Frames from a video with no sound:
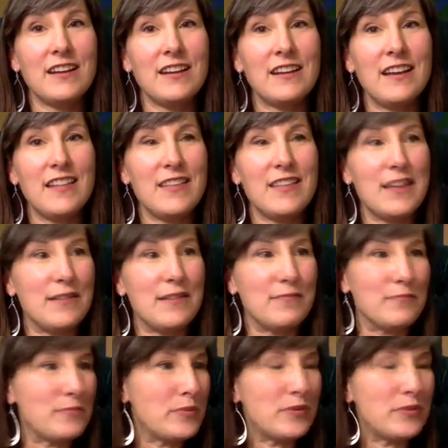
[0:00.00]
and then
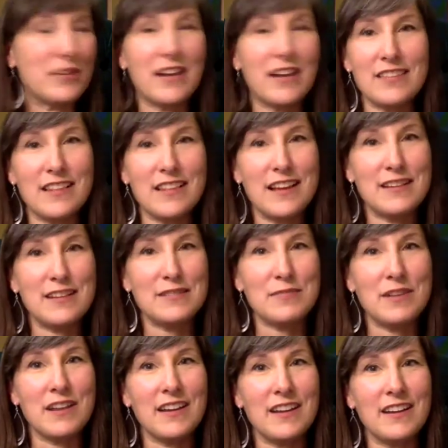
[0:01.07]
pull out the last
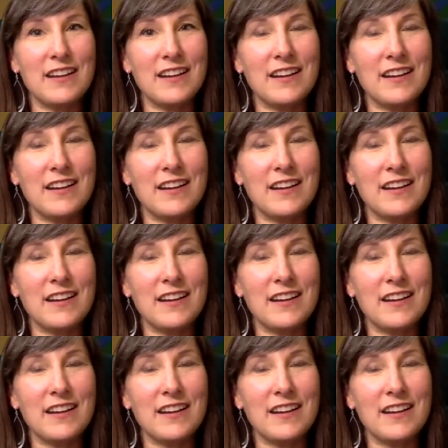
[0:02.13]
minute.